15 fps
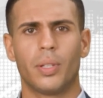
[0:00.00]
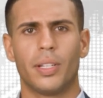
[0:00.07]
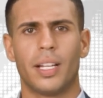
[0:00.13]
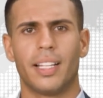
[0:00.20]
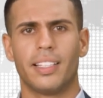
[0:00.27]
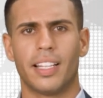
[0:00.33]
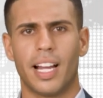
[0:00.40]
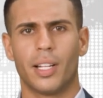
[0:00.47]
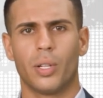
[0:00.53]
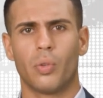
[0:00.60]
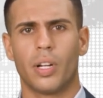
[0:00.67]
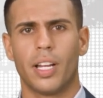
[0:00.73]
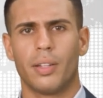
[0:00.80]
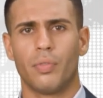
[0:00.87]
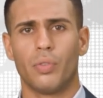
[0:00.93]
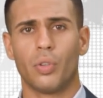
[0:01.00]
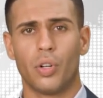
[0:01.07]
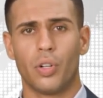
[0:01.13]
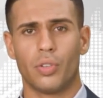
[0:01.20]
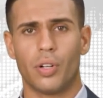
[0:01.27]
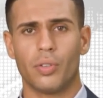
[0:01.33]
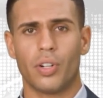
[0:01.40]
Let's take a look at
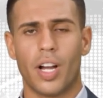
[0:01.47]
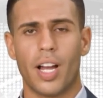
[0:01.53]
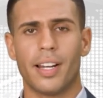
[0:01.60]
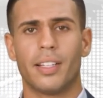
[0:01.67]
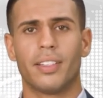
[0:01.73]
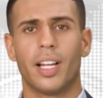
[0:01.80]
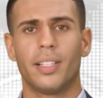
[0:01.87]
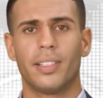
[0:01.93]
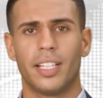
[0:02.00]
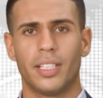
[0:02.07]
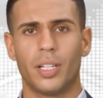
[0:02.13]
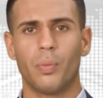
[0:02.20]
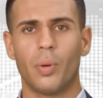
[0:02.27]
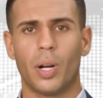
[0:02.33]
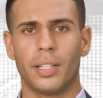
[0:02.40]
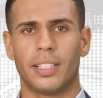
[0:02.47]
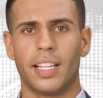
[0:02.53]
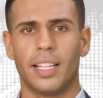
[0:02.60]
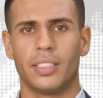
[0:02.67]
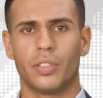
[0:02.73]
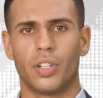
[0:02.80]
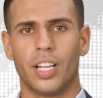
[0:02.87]
futures on China Dalian
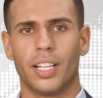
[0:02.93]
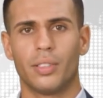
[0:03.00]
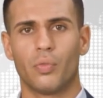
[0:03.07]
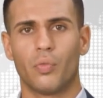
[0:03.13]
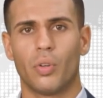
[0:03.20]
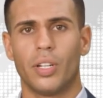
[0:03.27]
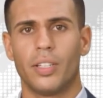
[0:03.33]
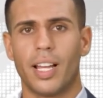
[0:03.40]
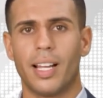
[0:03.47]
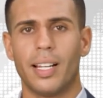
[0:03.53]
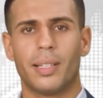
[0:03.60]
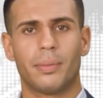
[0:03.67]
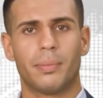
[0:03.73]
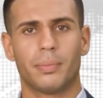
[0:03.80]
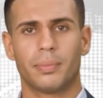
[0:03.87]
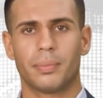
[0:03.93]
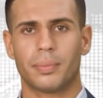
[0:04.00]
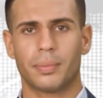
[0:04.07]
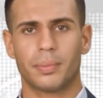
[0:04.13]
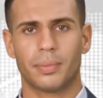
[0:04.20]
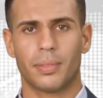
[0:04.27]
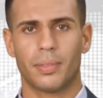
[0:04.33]
Commodity Exchange for today.
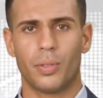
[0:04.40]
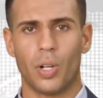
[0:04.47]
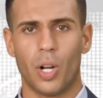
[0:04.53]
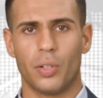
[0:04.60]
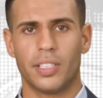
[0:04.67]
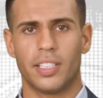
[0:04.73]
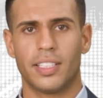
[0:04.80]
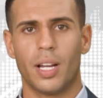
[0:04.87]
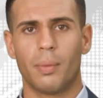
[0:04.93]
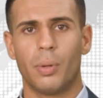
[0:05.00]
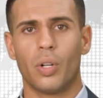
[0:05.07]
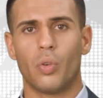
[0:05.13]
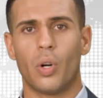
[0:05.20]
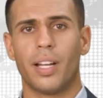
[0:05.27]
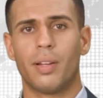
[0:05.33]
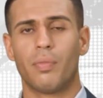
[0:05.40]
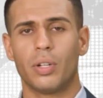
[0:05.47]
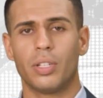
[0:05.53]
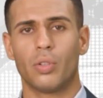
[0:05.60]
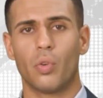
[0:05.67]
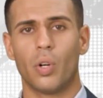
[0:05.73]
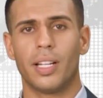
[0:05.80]
On December
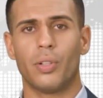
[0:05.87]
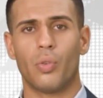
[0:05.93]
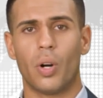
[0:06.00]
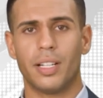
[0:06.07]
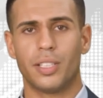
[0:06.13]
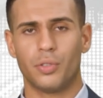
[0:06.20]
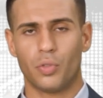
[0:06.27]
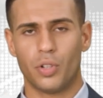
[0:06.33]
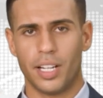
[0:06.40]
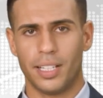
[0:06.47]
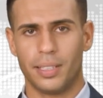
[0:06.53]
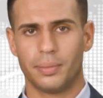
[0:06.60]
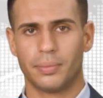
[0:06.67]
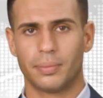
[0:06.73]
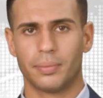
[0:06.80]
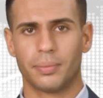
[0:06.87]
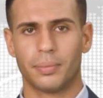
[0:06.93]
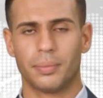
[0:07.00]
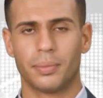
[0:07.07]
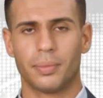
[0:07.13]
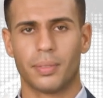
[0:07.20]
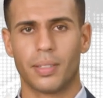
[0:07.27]
21, 2023,
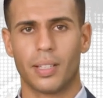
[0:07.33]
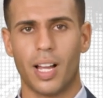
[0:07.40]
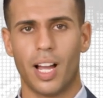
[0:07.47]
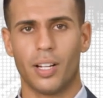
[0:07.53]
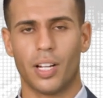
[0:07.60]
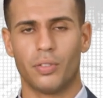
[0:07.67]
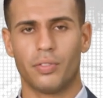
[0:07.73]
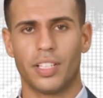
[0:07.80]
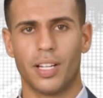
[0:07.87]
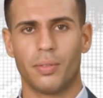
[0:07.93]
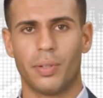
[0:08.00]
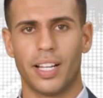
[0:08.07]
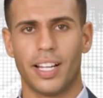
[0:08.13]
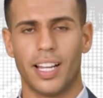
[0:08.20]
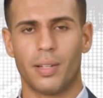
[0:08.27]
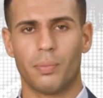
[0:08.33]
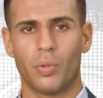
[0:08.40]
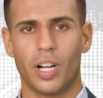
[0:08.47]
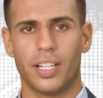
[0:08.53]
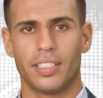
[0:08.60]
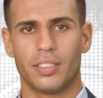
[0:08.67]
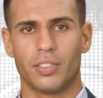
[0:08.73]
LLDPE
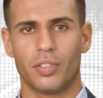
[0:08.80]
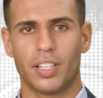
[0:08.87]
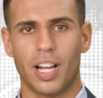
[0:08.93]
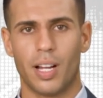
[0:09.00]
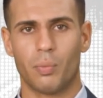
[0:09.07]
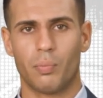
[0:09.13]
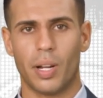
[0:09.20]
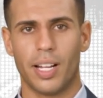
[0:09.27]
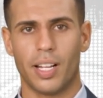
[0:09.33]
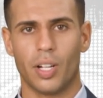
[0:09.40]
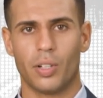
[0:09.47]
prices are down by